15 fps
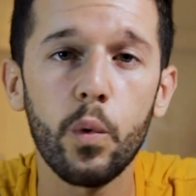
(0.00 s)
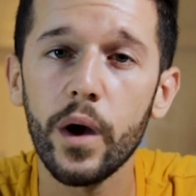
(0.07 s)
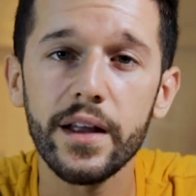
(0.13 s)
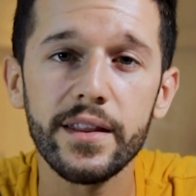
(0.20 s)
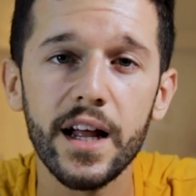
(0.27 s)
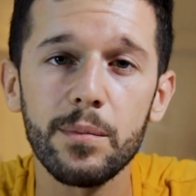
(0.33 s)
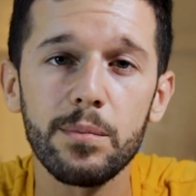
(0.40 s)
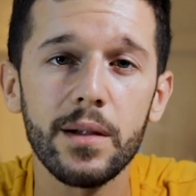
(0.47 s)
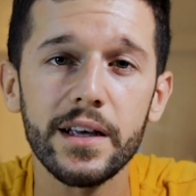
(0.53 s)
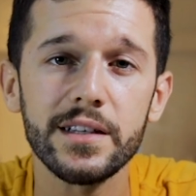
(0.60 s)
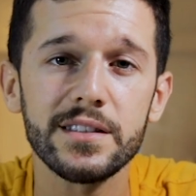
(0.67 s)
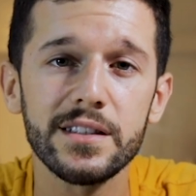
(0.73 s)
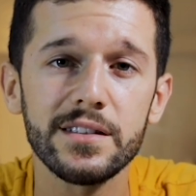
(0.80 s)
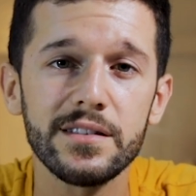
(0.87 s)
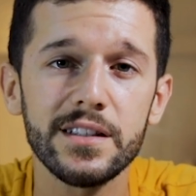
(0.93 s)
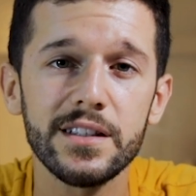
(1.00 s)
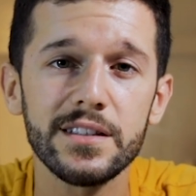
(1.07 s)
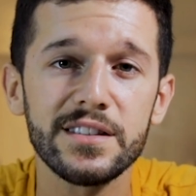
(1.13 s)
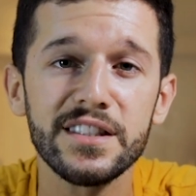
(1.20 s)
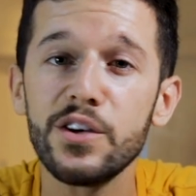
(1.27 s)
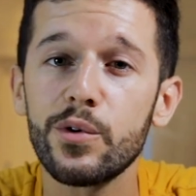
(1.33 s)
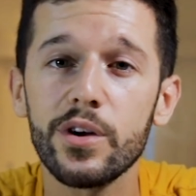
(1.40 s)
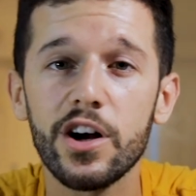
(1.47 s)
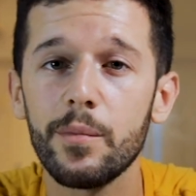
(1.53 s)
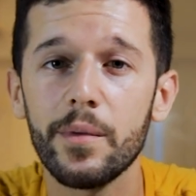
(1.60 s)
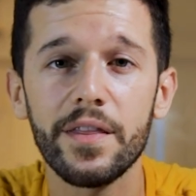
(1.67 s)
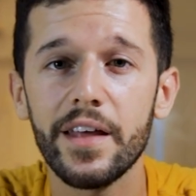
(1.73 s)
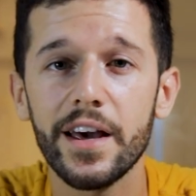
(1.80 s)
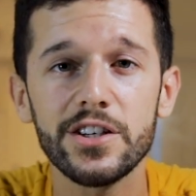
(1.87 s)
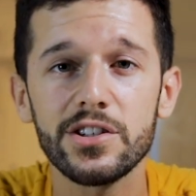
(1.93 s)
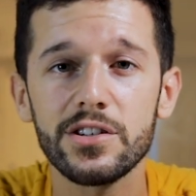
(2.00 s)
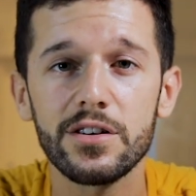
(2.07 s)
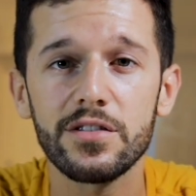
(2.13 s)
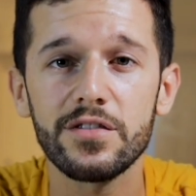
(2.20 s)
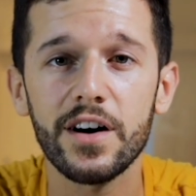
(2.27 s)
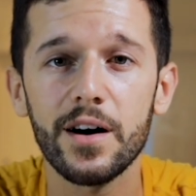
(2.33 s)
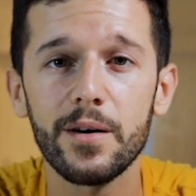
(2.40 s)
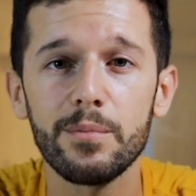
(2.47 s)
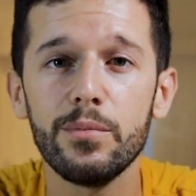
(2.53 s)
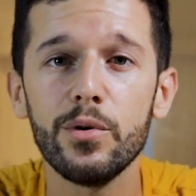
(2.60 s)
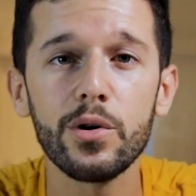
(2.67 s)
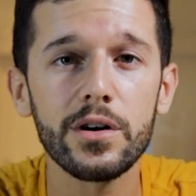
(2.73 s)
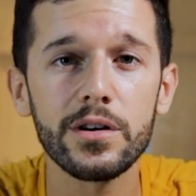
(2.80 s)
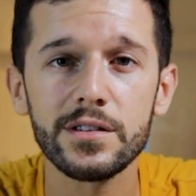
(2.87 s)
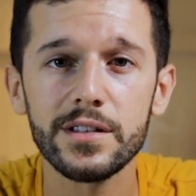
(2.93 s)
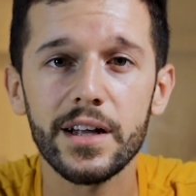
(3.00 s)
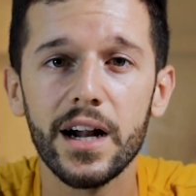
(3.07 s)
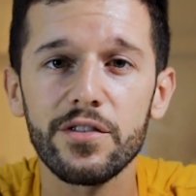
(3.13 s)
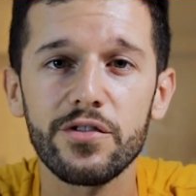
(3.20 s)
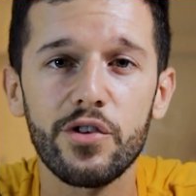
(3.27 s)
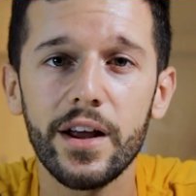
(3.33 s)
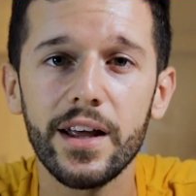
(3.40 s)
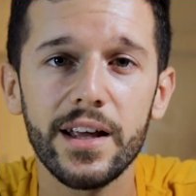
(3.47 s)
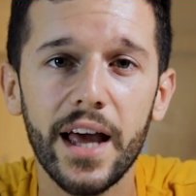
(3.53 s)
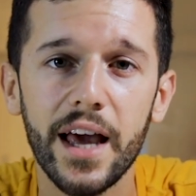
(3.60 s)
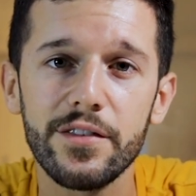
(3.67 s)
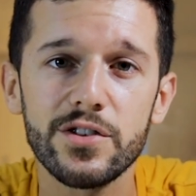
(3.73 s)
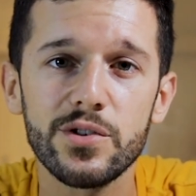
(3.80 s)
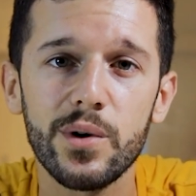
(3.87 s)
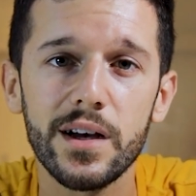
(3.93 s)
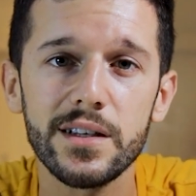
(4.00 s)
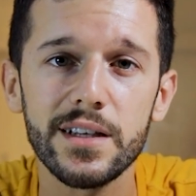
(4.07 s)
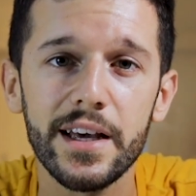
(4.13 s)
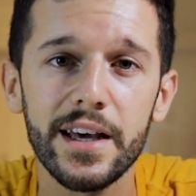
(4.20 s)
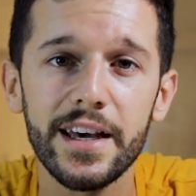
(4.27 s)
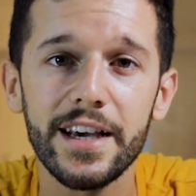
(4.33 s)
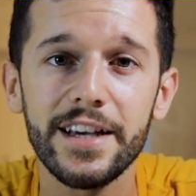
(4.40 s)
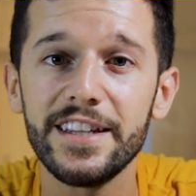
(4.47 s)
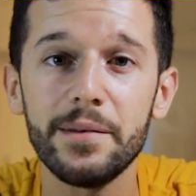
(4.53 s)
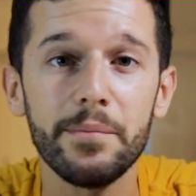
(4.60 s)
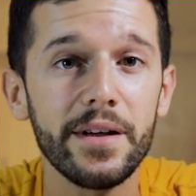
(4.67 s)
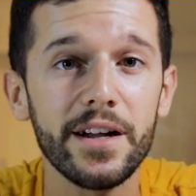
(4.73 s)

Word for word: we end up placing this new recommendation of a book that a friend gave to us in the